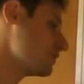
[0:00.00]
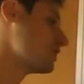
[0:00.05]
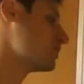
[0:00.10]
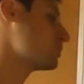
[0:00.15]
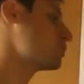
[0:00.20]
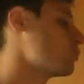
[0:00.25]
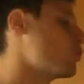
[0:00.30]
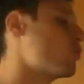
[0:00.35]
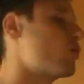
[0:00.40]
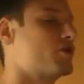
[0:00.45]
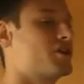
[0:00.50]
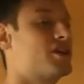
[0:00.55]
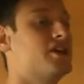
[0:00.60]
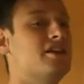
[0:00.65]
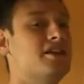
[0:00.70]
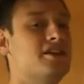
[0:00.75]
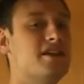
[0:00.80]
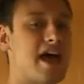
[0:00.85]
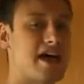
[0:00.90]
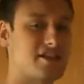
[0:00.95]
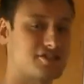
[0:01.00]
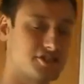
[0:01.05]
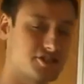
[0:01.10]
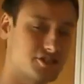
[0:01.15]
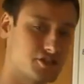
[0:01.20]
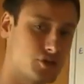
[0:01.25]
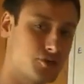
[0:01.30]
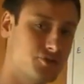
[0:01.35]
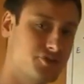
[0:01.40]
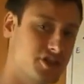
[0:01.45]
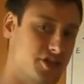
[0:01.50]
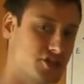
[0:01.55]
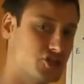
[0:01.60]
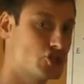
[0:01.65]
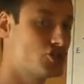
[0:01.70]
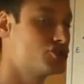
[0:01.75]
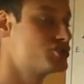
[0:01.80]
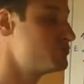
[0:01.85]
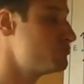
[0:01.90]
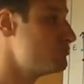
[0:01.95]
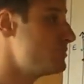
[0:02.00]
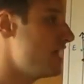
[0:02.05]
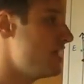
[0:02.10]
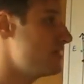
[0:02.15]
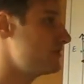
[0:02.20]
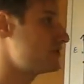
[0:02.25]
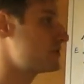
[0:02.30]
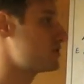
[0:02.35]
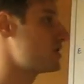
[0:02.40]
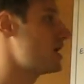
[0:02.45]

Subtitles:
that working in acid conditions means